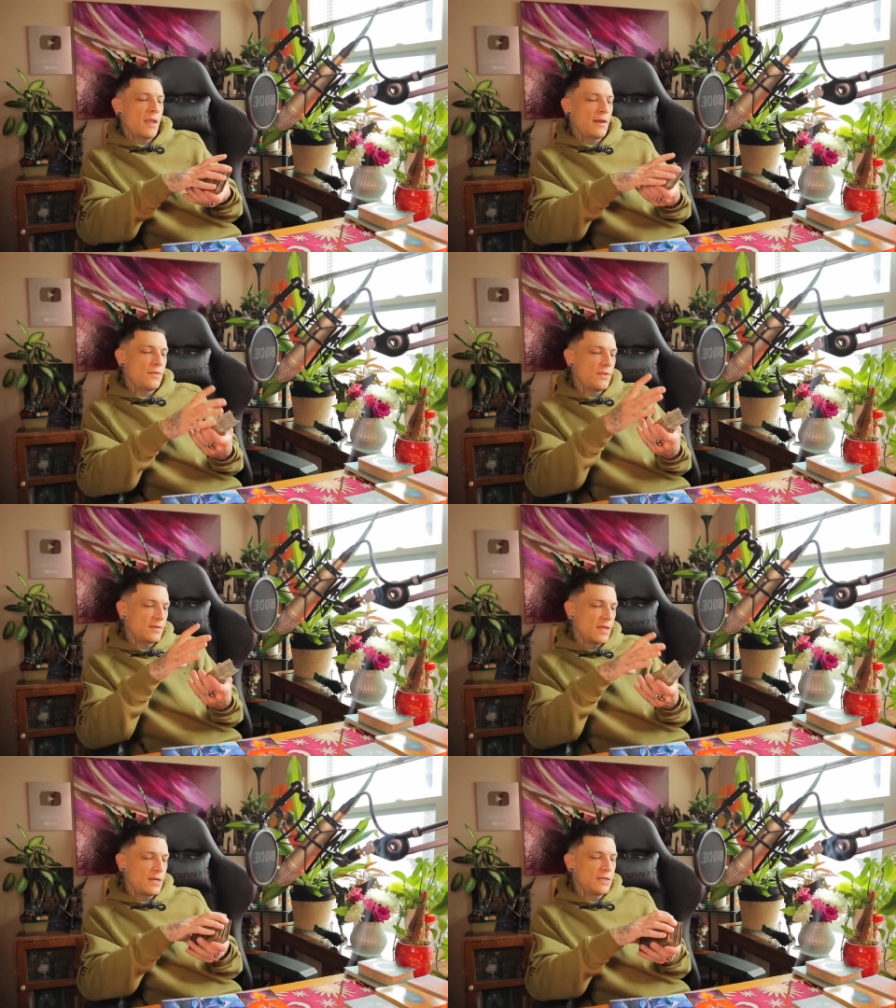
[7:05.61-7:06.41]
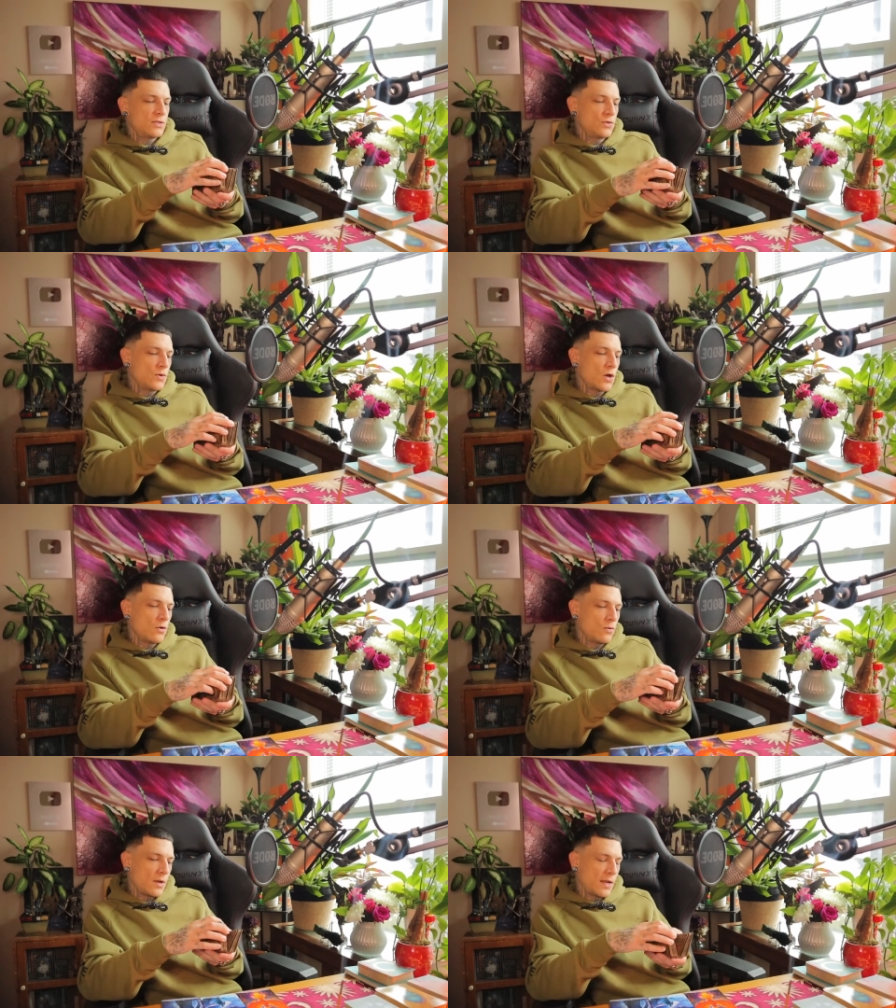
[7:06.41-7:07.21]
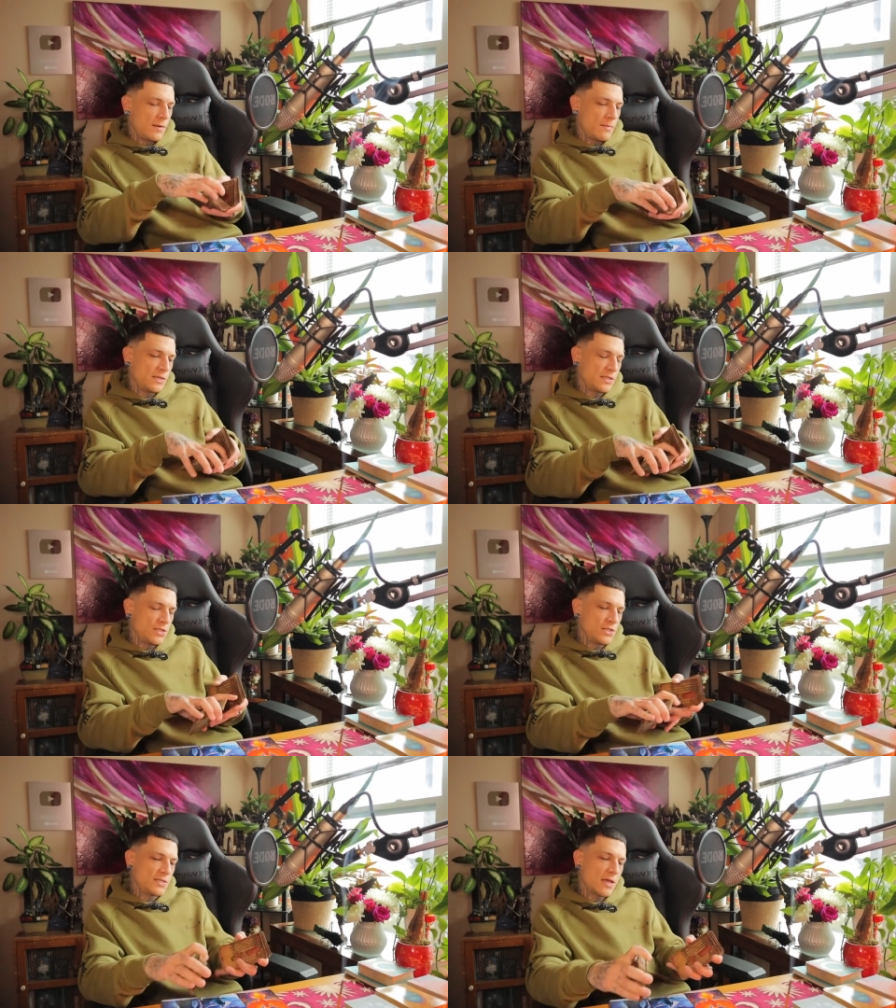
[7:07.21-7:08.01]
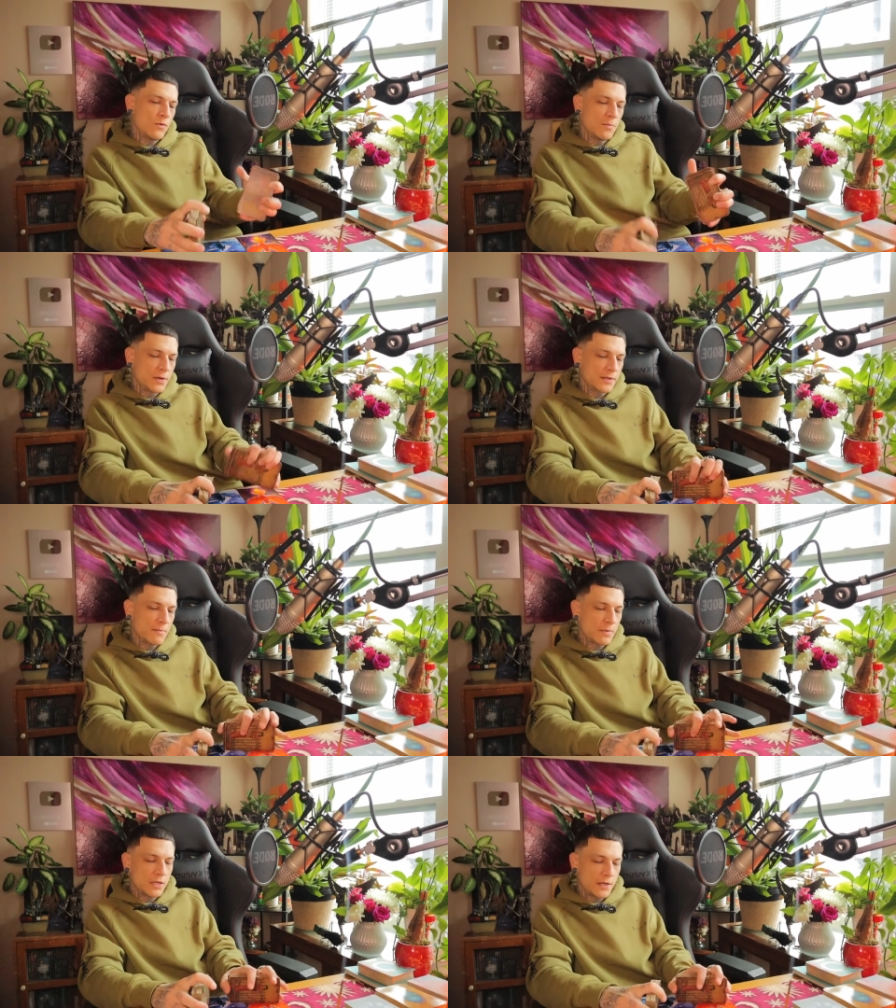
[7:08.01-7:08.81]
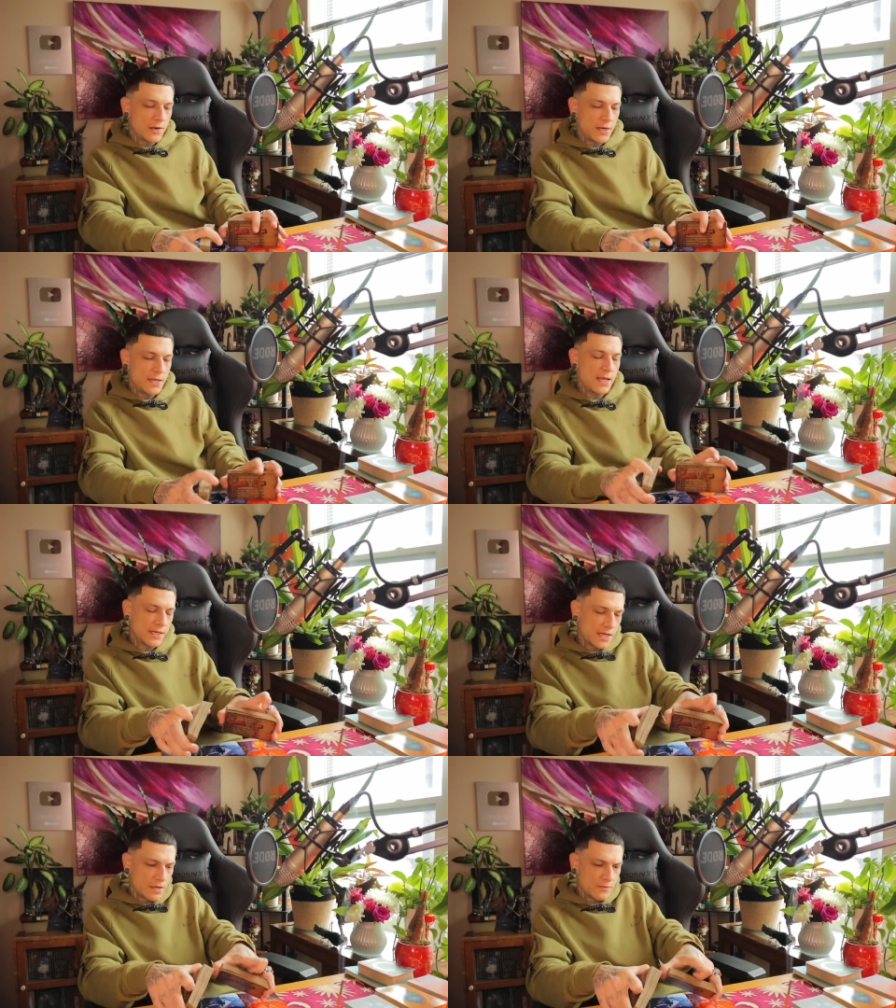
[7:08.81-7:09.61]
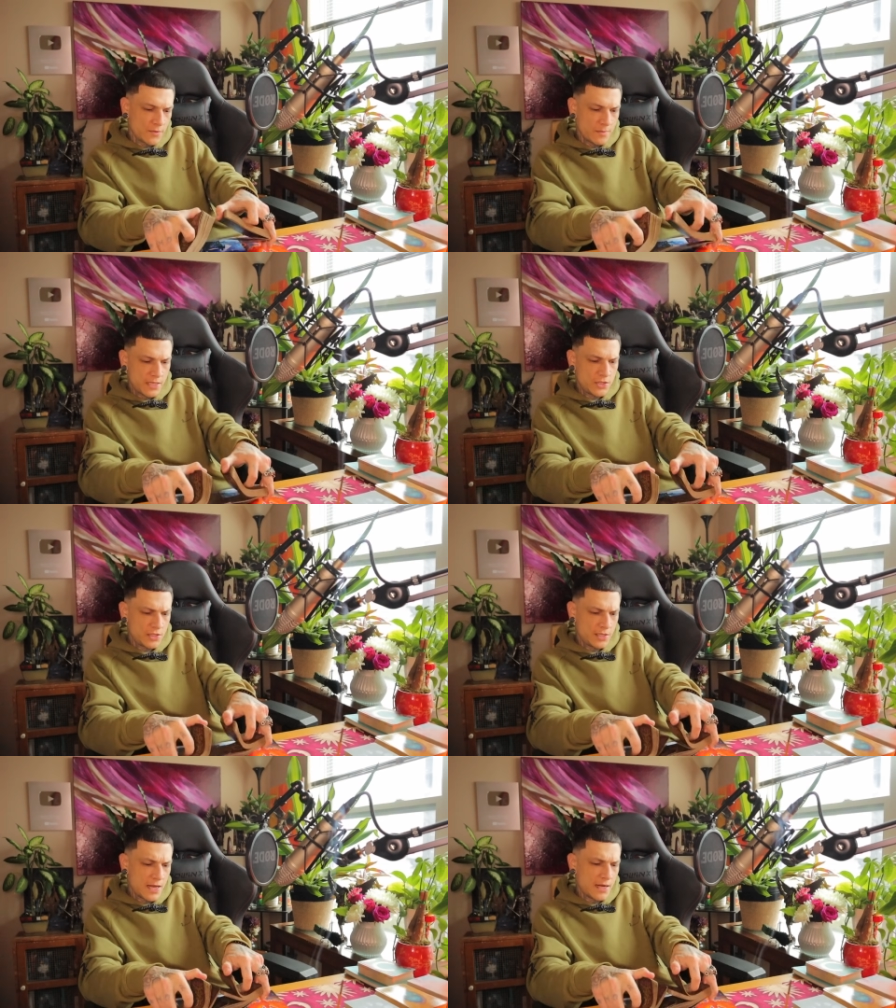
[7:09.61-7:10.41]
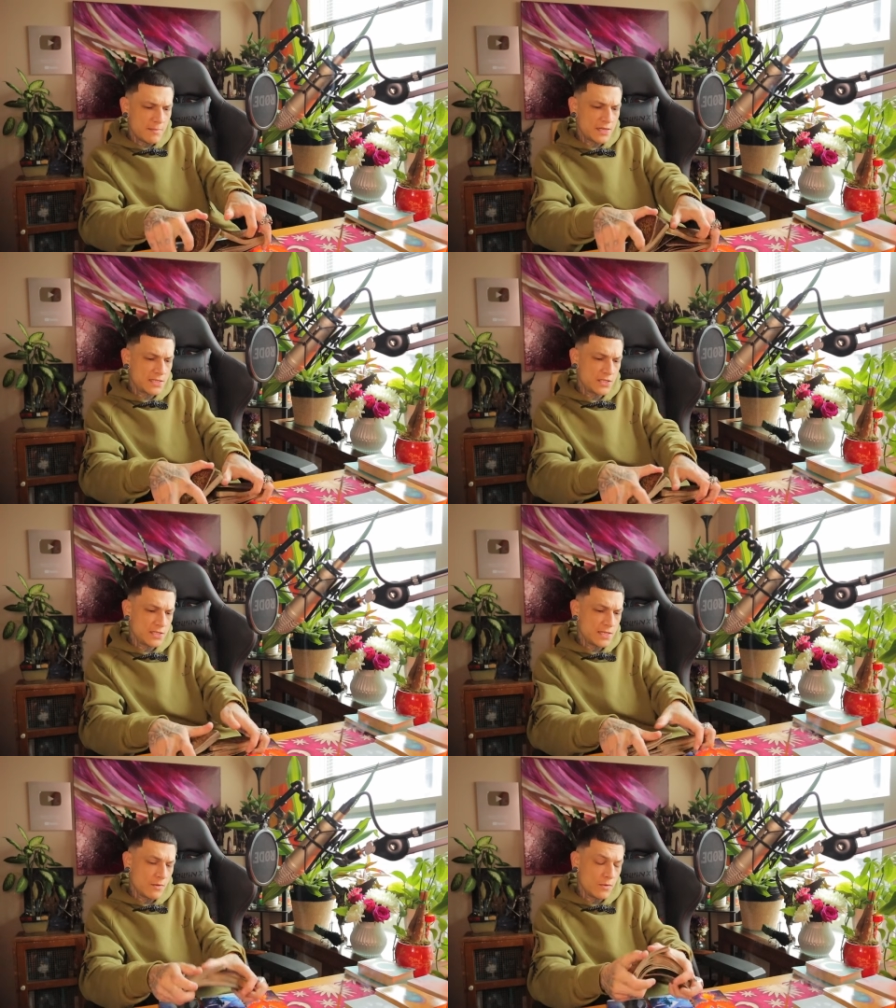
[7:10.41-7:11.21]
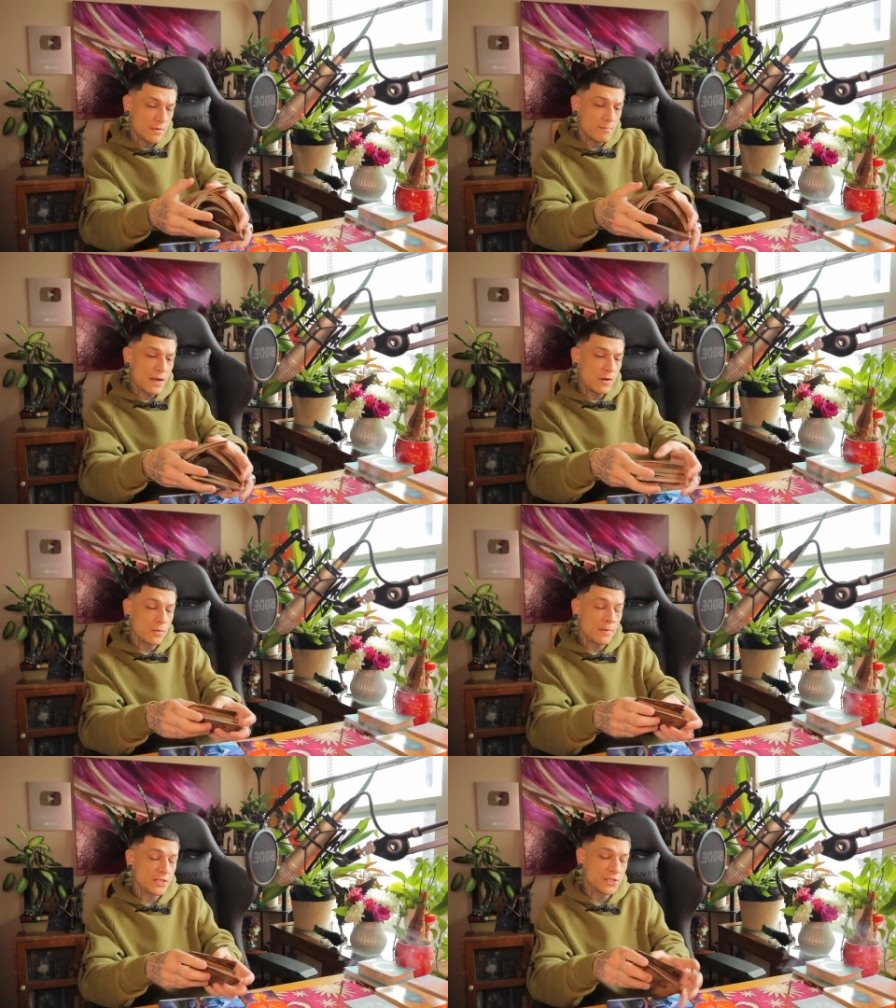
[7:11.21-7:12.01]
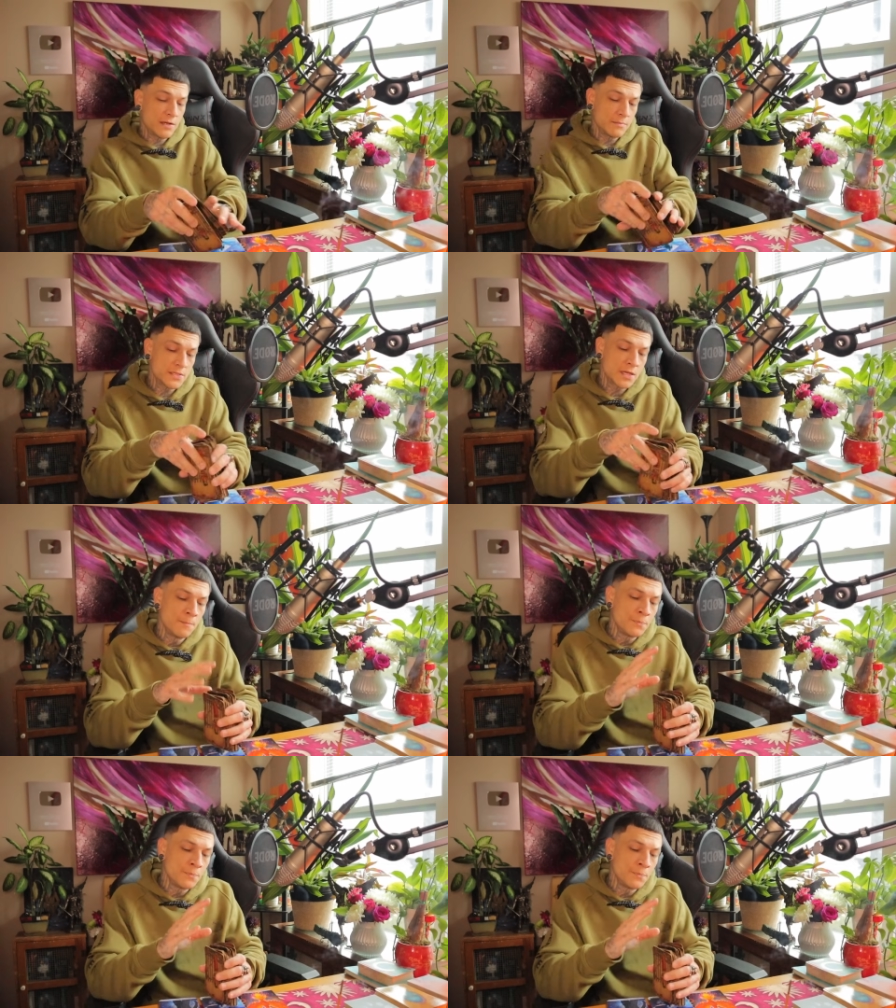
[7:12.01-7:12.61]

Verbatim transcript: anything they need to know, any messages that will bring them clarity and confirmation, any messages that will empower my gems,